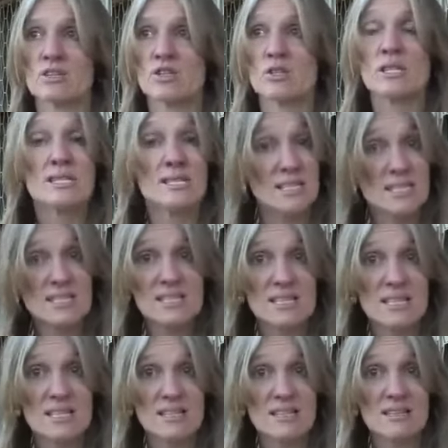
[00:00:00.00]
to the
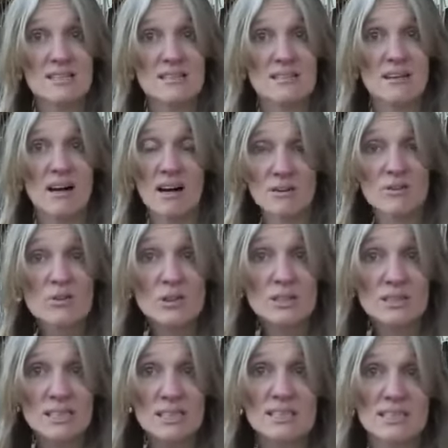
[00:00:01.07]
1600s,
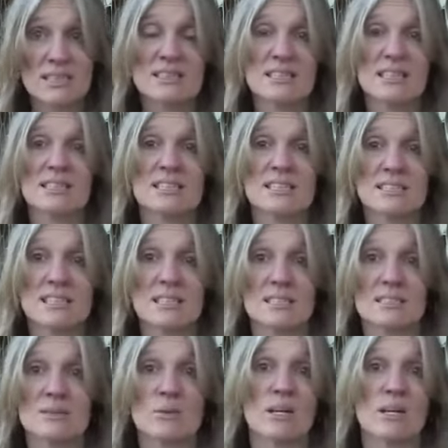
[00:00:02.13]
1666,